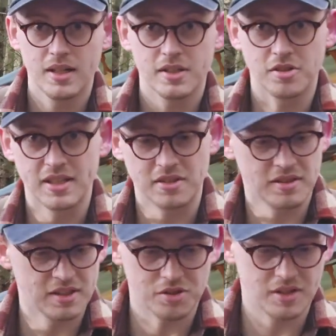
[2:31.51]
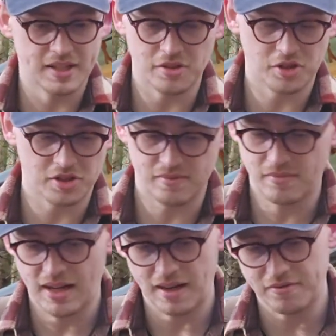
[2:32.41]
So
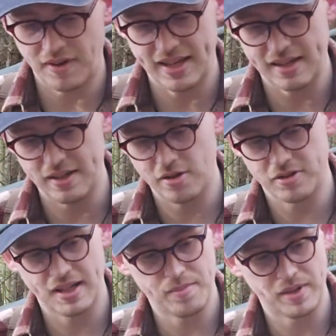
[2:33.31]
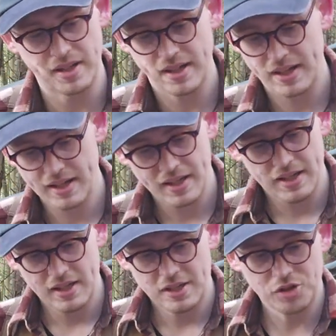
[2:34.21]
it'll inflate it in no time, but
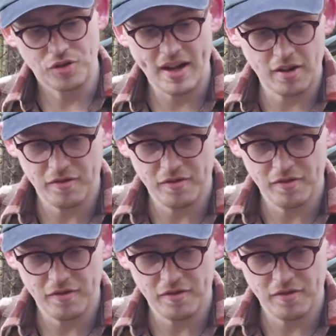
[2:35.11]
straight off